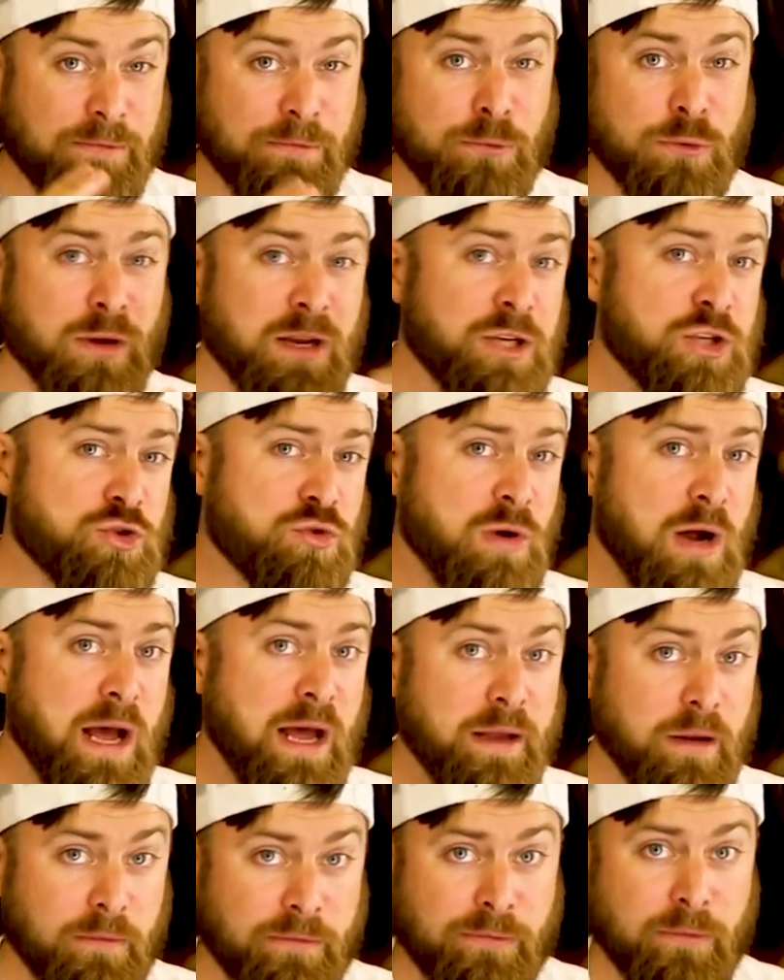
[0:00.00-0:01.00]
free
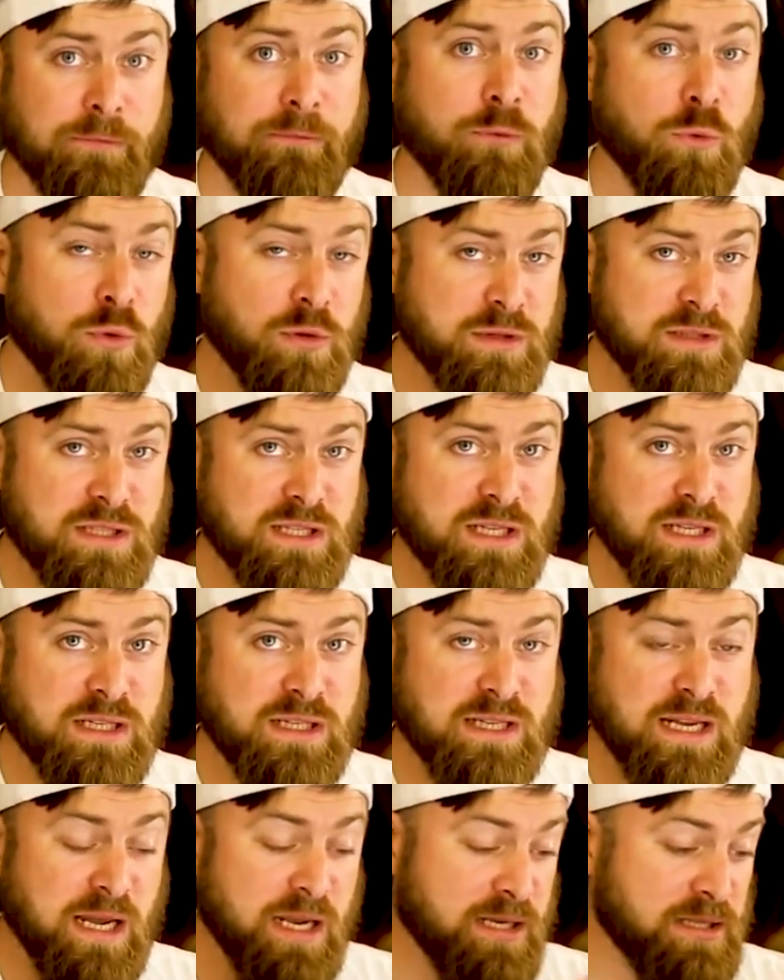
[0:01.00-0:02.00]
trial for 14
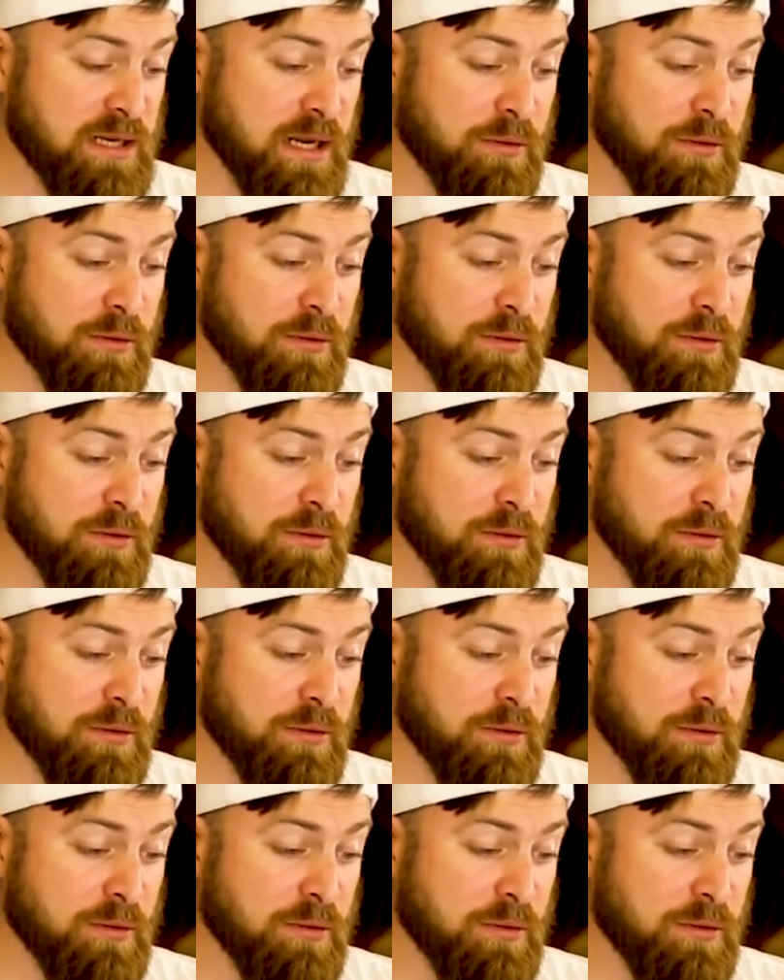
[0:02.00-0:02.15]
days.